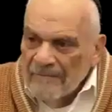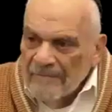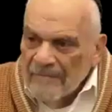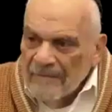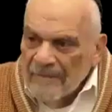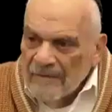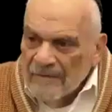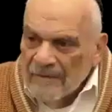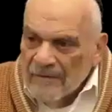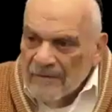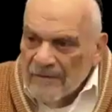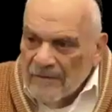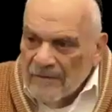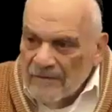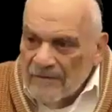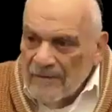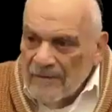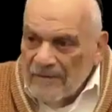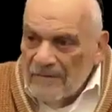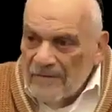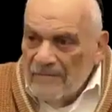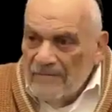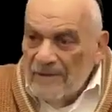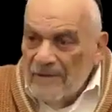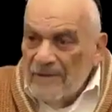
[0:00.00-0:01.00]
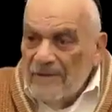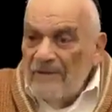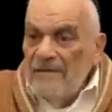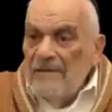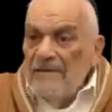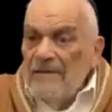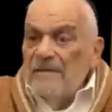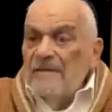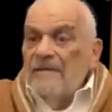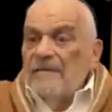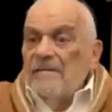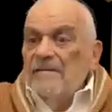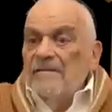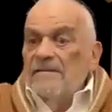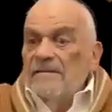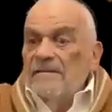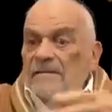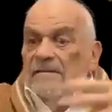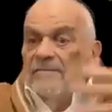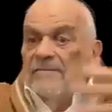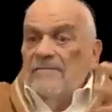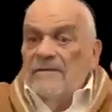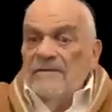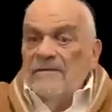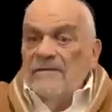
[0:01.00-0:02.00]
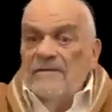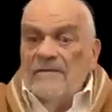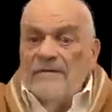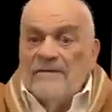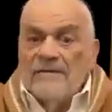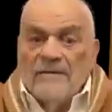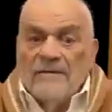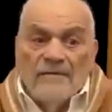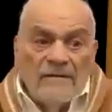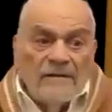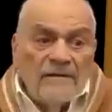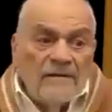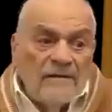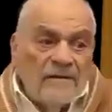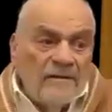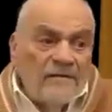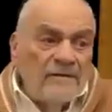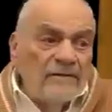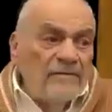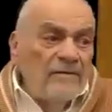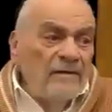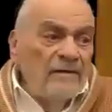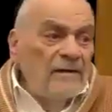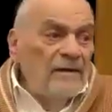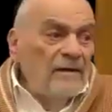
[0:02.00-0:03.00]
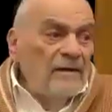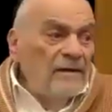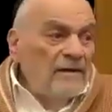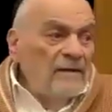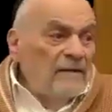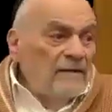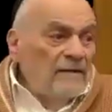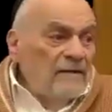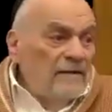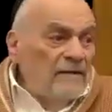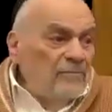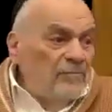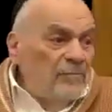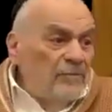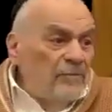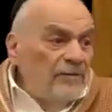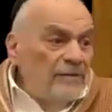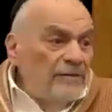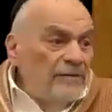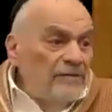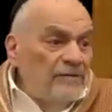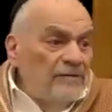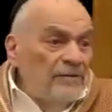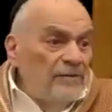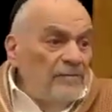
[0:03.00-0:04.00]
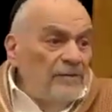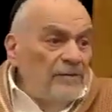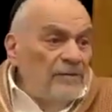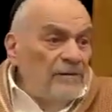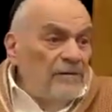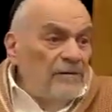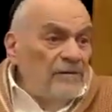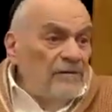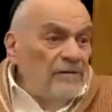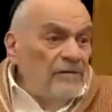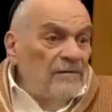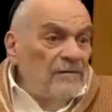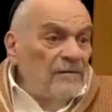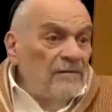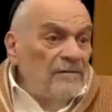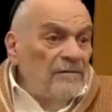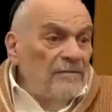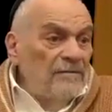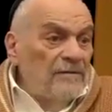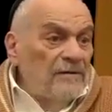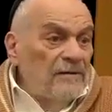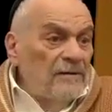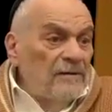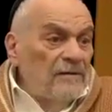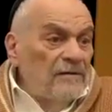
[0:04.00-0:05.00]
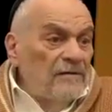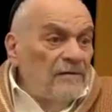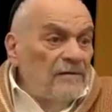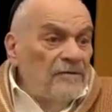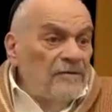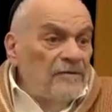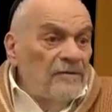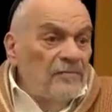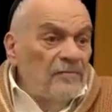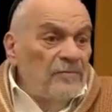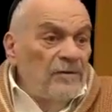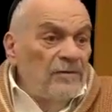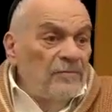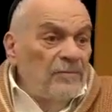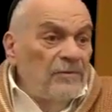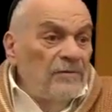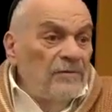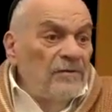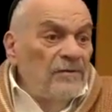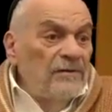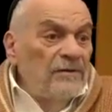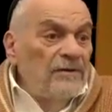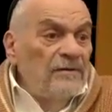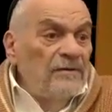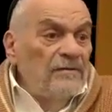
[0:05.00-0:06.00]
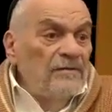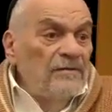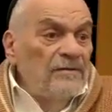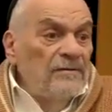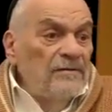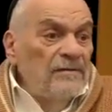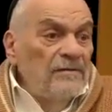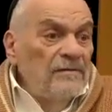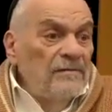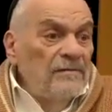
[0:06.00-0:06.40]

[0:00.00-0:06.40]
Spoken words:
So only the media can convince you, that boys can be girls, girls can be boys.